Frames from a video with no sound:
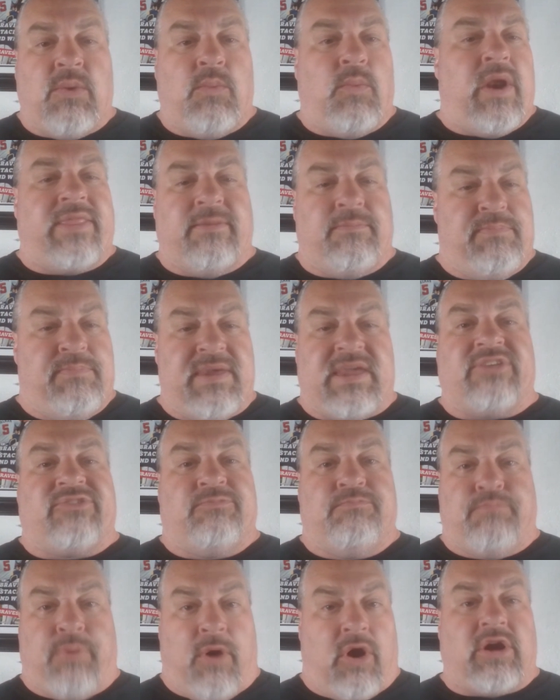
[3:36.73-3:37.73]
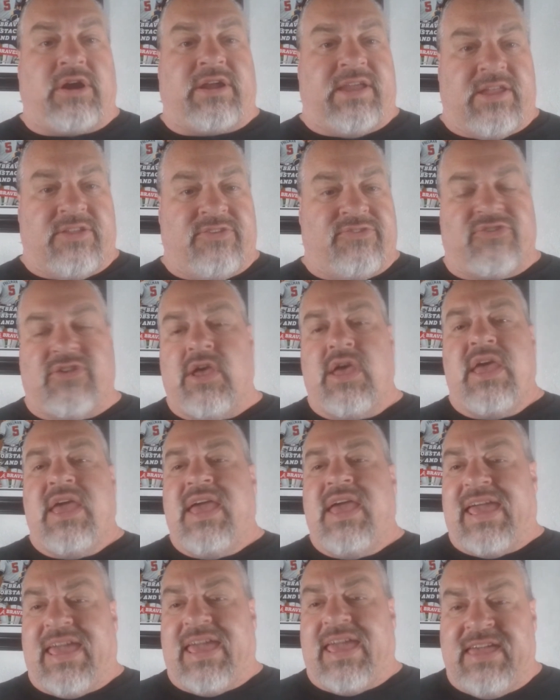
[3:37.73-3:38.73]
one of the biggest bargains
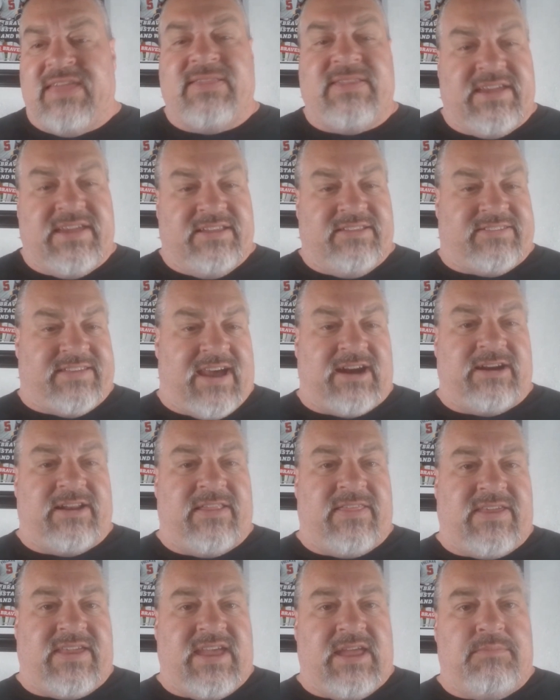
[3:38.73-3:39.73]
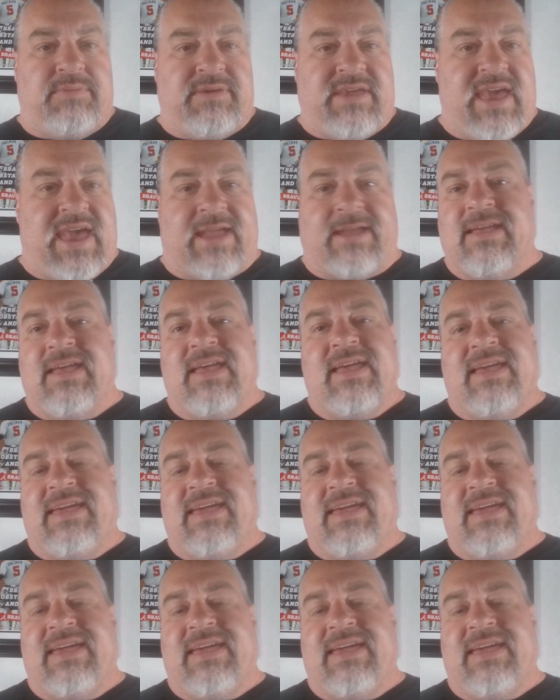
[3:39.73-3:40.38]
in the entirety of the NBA.